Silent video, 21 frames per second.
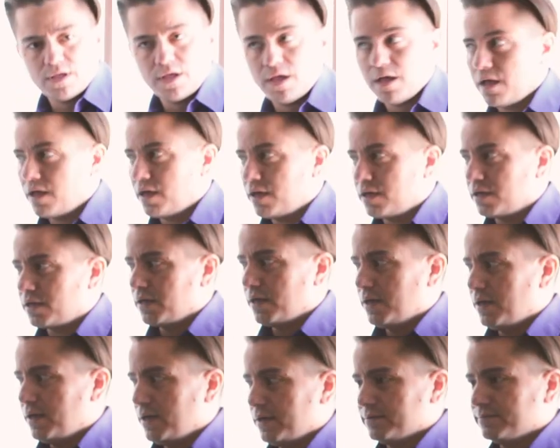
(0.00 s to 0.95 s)
films in my
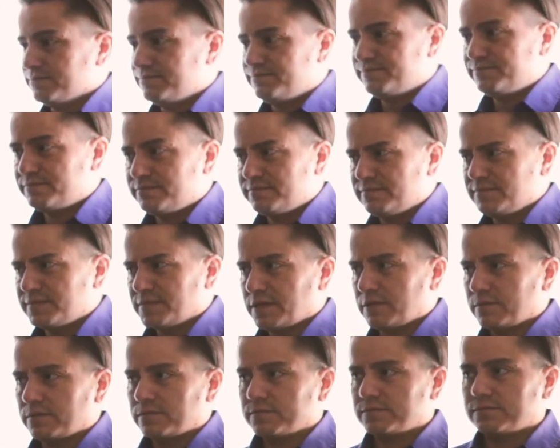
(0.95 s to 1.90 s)
career.
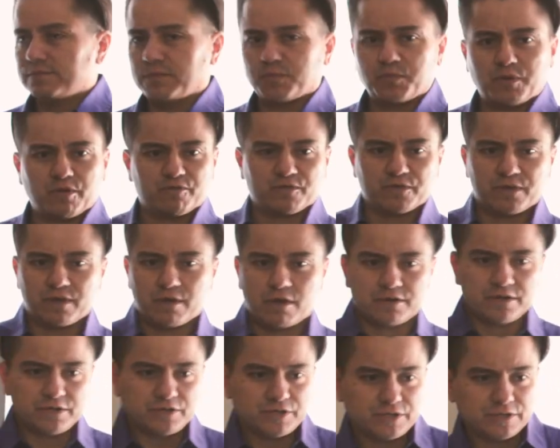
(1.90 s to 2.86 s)
I'm here for the
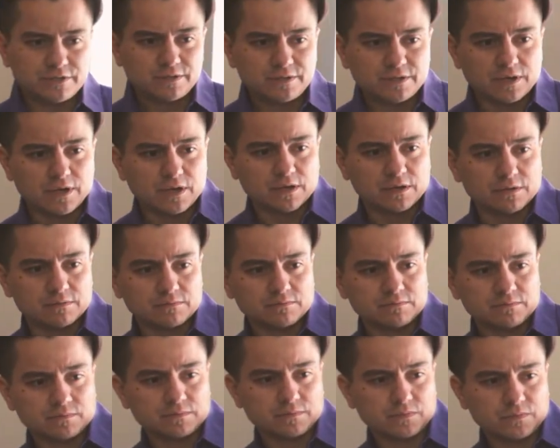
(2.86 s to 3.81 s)
audition. Uh,
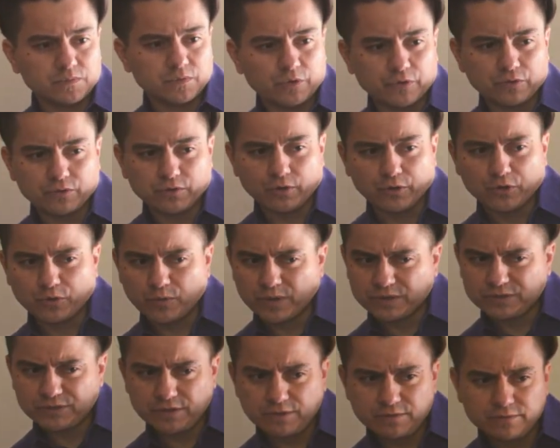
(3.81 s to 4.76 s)
yeah. Are you
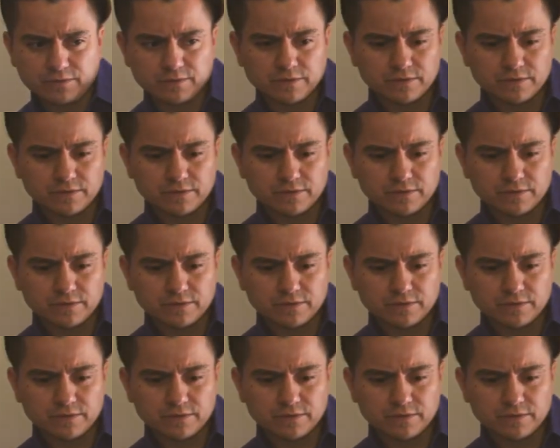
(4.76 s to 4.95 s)
Enzo?